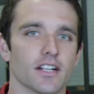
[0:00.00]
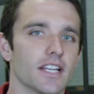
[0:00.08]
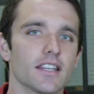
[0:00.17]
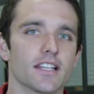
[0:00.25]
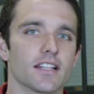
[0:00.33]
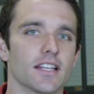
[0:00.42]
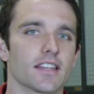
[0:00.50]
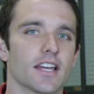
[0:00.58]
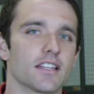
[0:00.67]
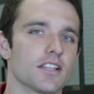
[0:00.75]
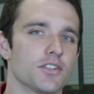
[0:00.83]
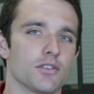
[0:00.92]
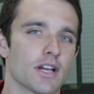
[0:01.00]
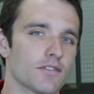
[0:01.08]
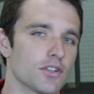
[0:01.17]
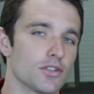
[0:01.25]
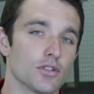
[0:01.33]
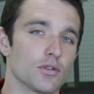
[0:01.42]
or anything like that that you
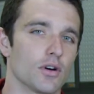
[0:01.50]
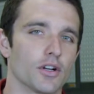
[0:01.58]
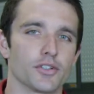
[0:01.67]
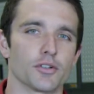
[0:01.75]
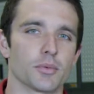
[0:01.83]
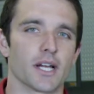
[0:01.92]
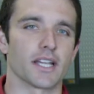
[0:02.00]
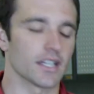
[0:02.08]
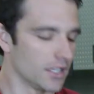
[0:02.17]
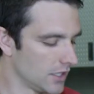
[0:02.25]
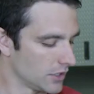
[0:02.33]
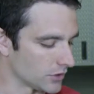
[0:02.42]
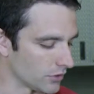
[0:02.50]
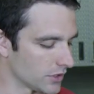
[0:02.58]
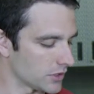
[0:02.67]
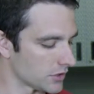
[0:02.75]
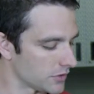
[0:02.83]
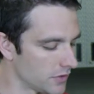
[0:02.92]
have to do on your bike. So
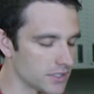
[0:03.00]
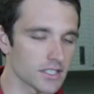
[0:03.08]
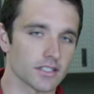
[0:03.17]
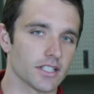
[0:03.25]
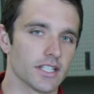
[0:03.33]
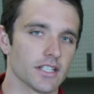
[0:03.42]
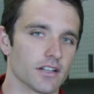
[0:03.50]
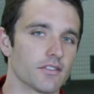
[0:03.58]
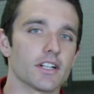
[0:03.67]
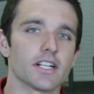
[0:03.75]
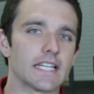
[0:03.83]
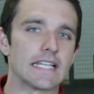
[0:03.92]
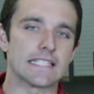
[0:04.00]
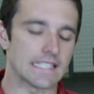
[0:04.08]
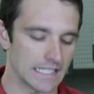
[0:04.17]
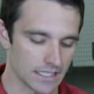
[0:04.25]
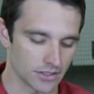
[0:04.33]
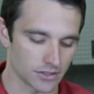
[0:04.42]
this is physically a very
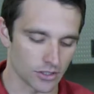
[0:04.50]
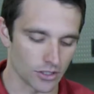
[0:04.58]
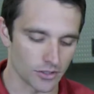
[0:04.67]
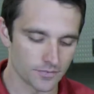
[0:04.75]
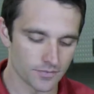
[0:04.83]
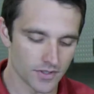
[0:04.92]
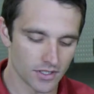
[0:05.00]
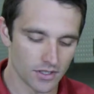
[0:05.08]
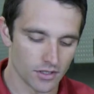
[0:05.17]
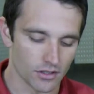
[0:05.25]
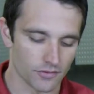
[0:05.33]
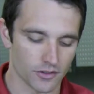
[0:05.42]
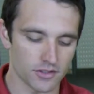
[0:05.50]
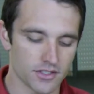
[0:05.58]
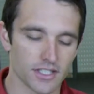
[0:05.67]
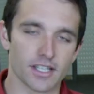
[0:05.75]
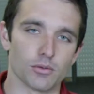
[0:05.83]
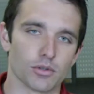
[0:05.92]
easy install. The first
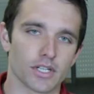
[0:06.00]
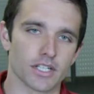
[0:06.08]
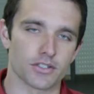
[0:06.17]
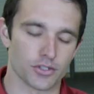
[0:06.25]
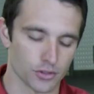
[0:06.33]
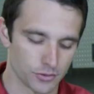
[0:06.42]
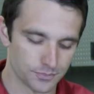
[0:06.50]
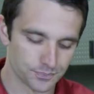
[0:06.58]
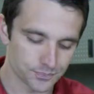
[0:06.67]
thing that we'll get to,